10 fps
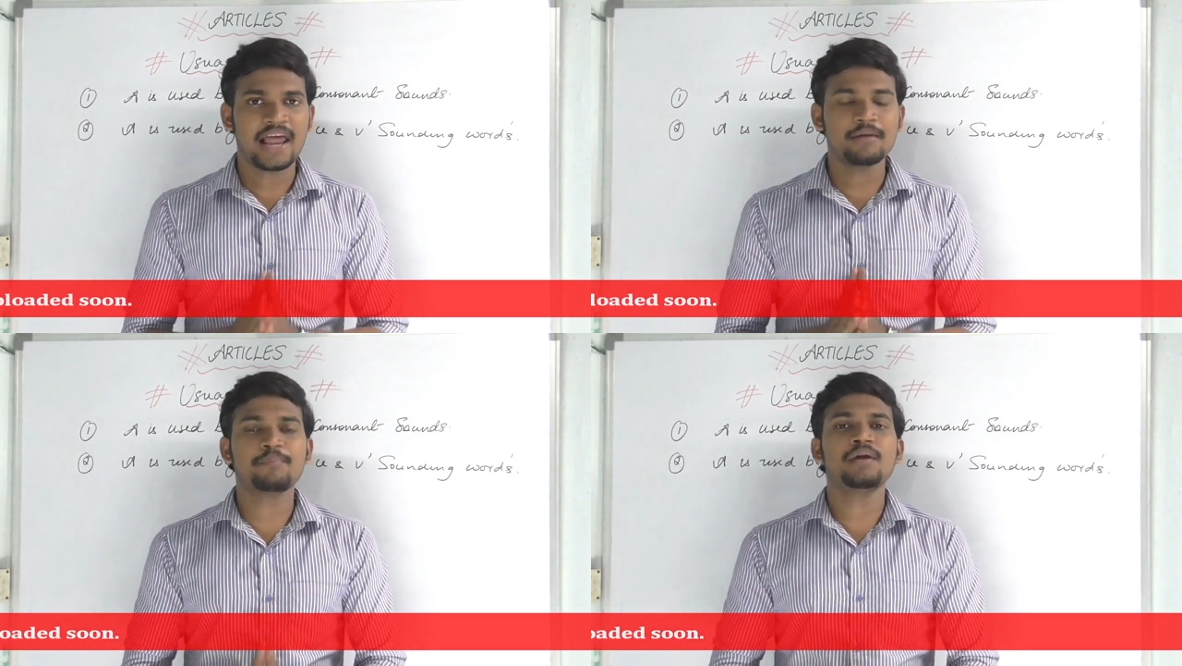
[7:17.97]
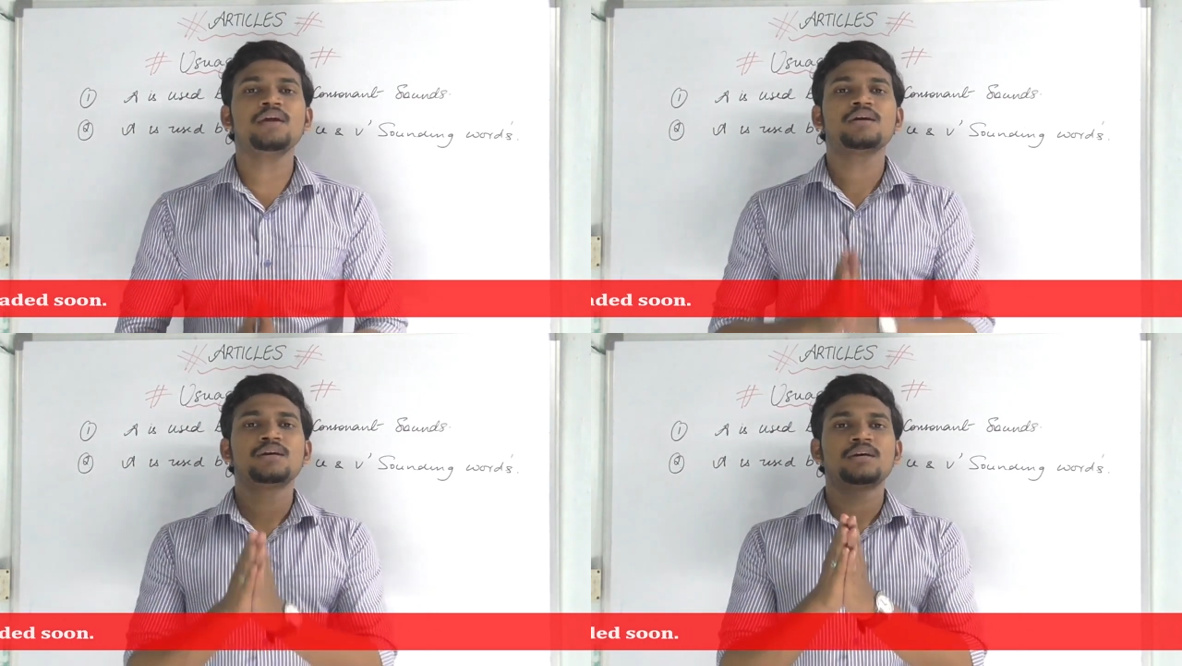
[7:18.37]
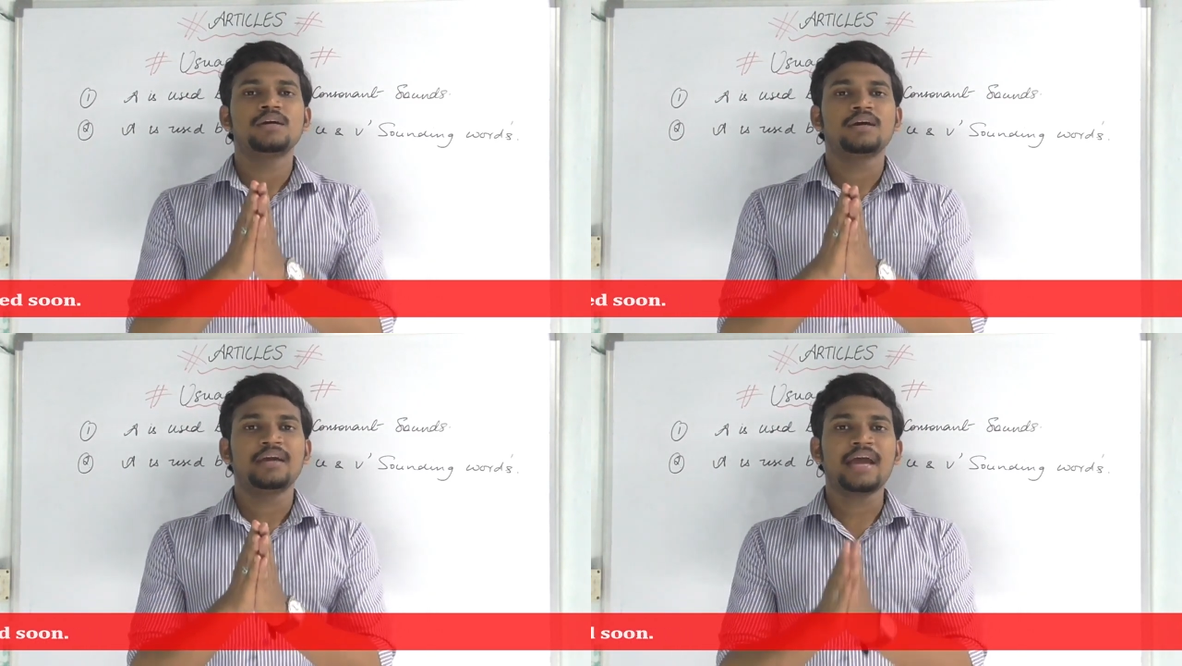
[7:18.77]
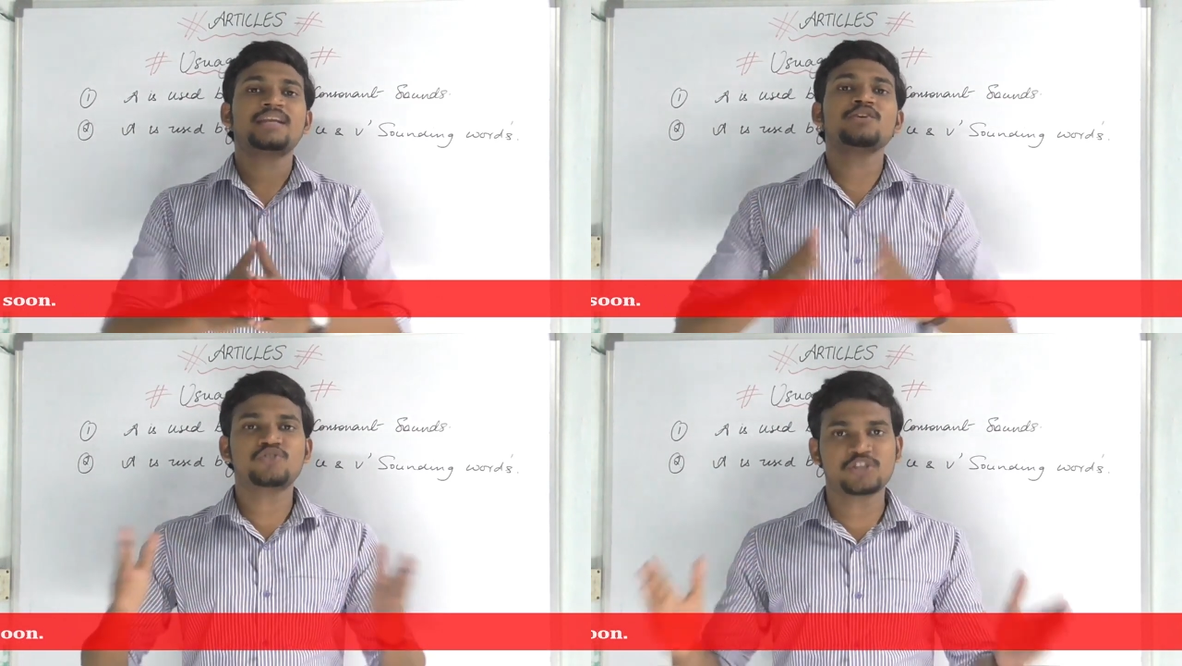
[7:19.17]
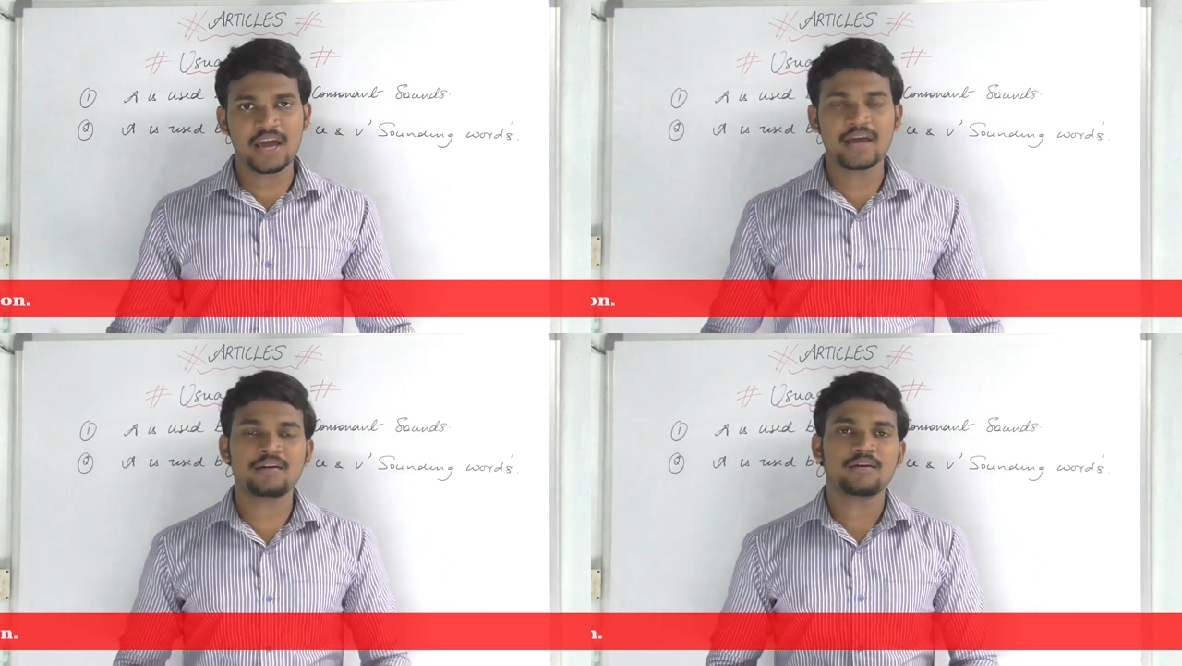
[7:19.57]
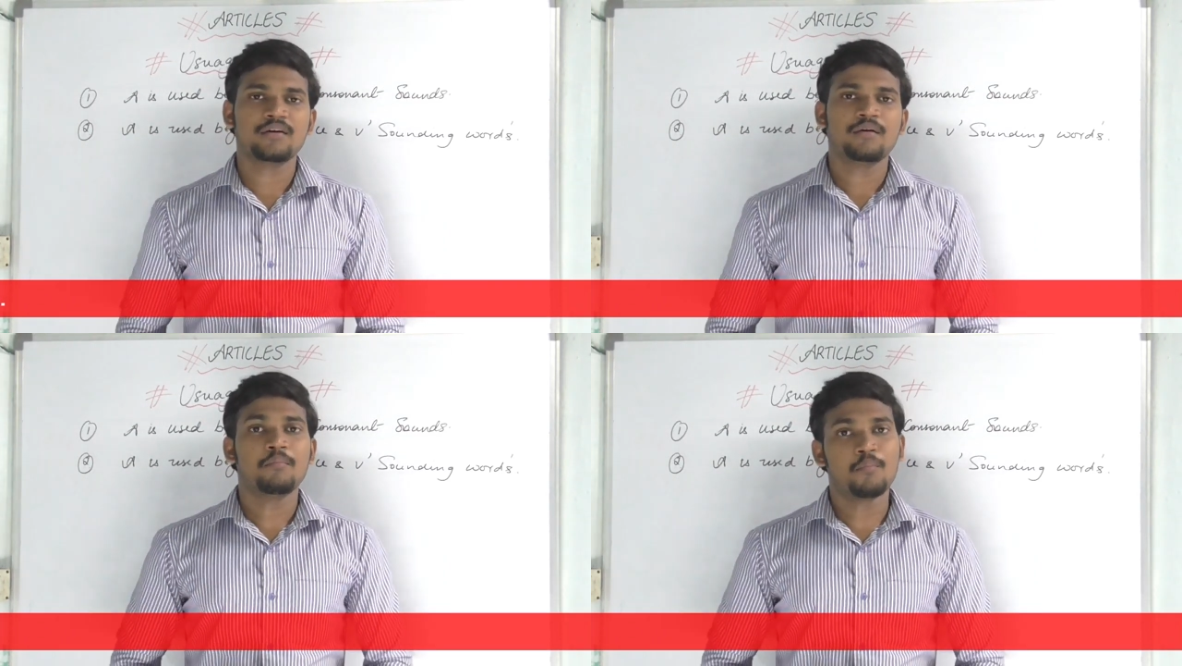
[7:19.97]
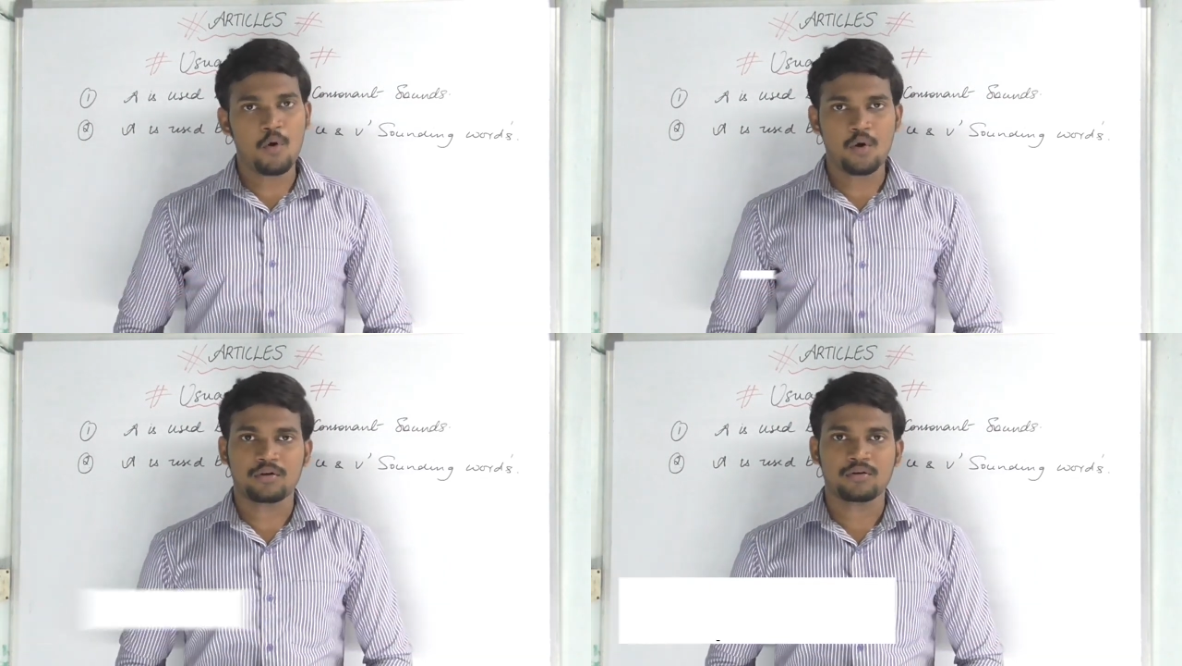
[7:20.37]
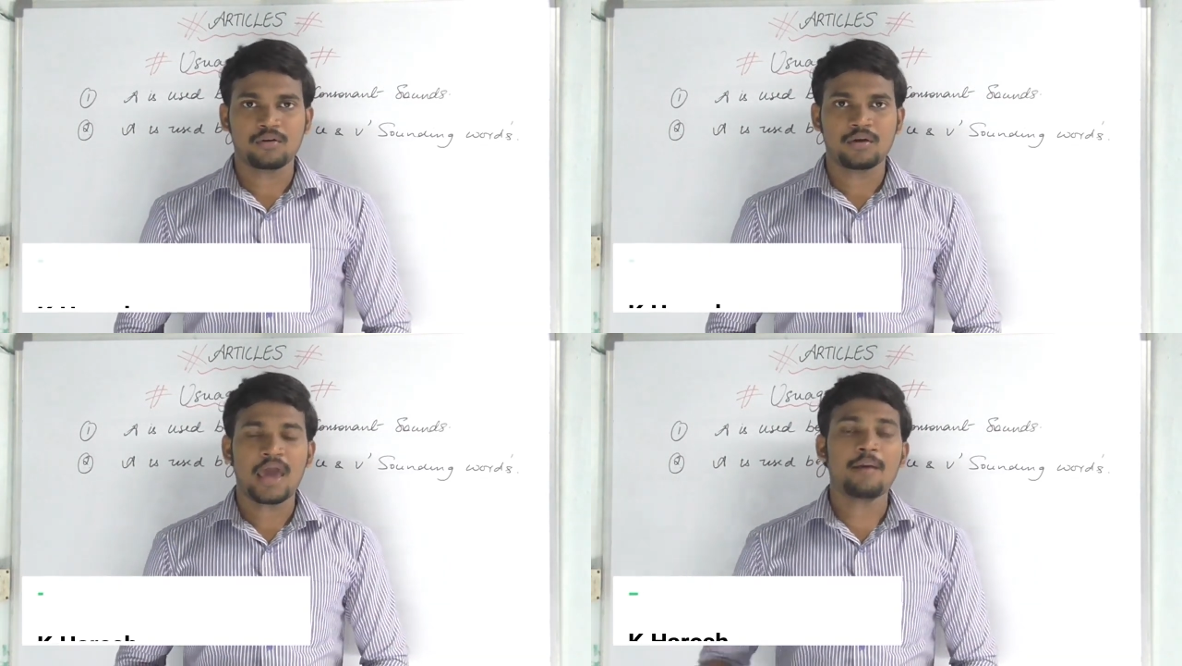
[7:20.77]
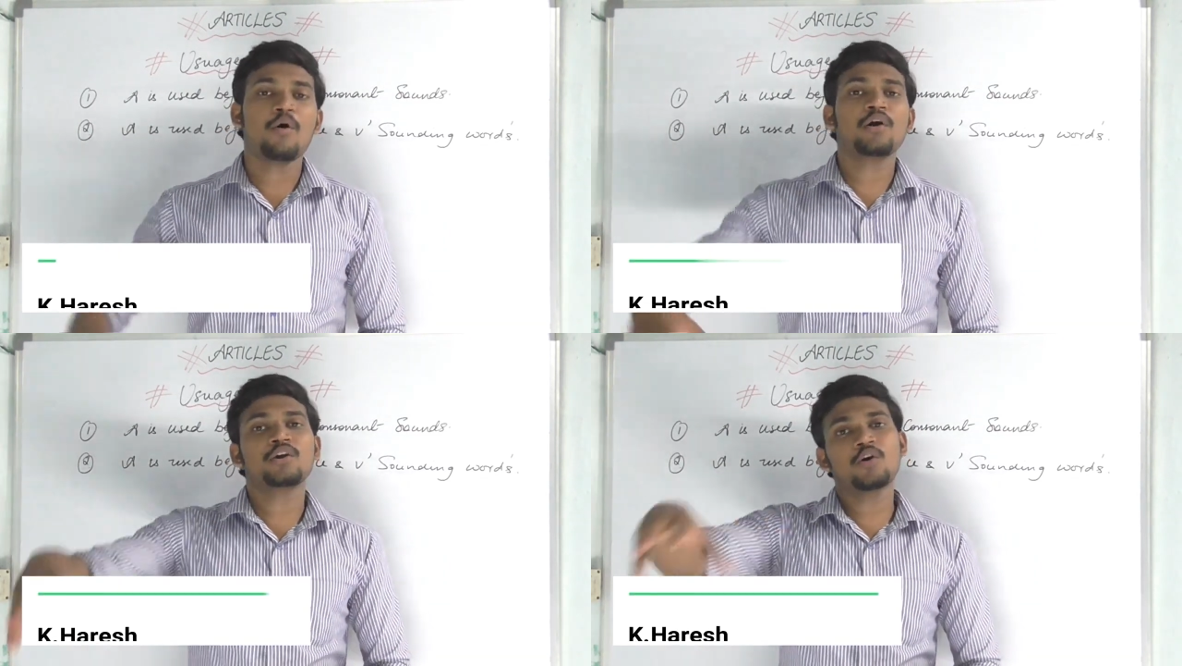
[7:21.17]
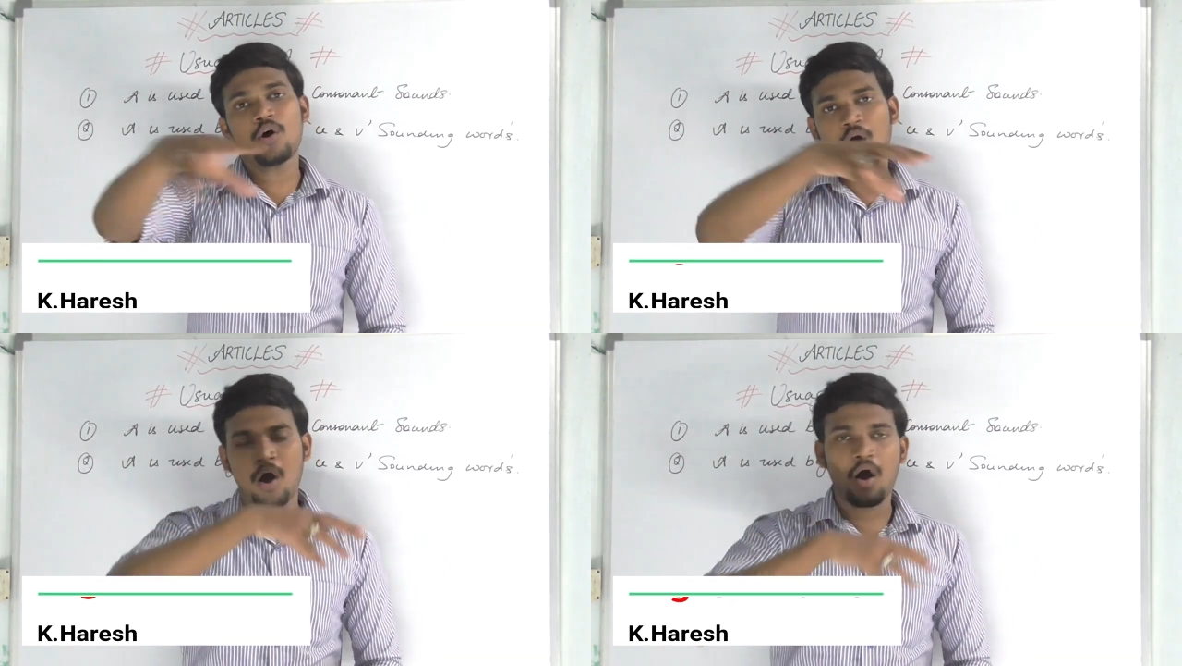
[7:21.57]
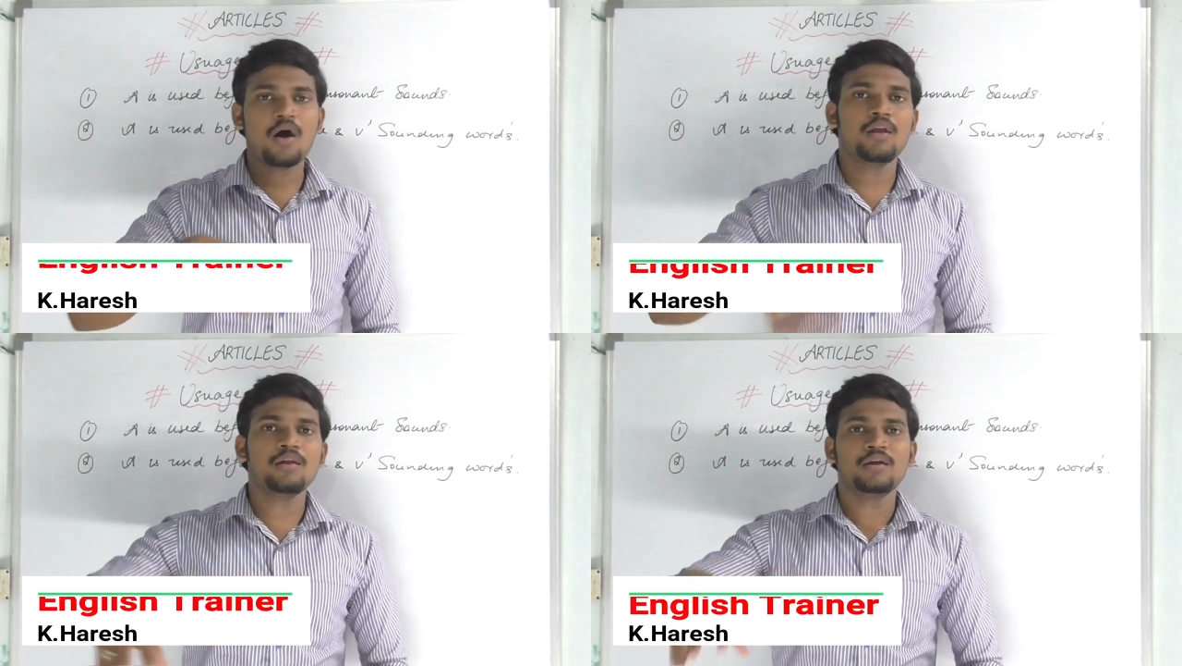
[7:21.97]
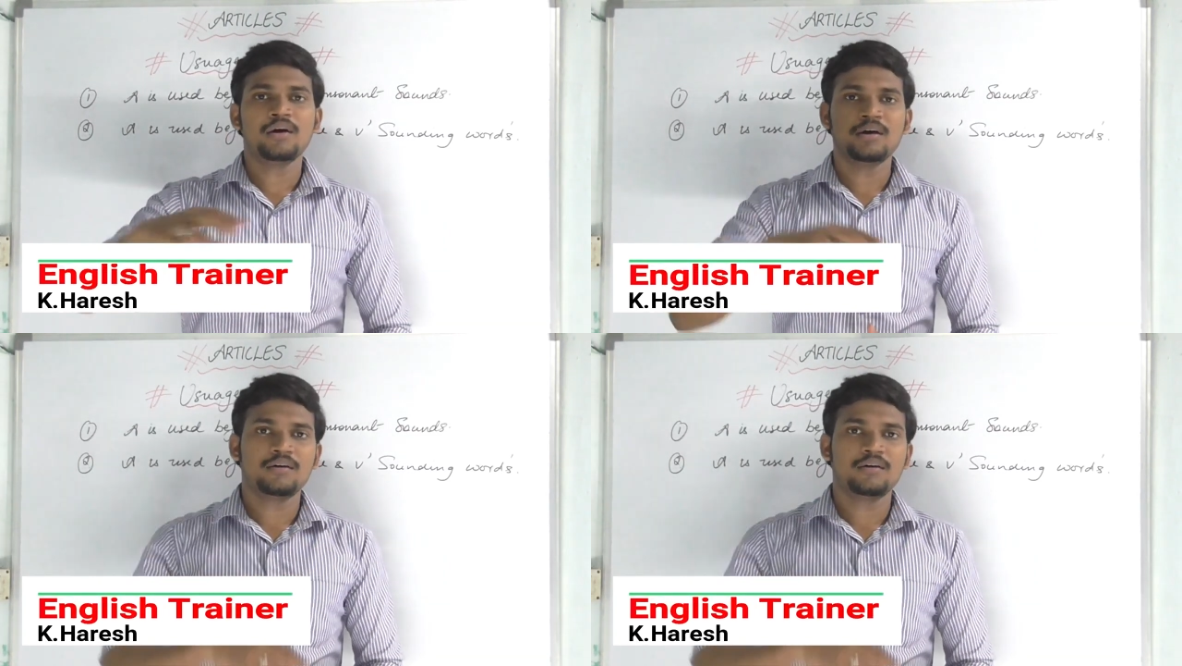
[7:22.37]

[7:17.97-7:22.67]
Help me getting shared more among your all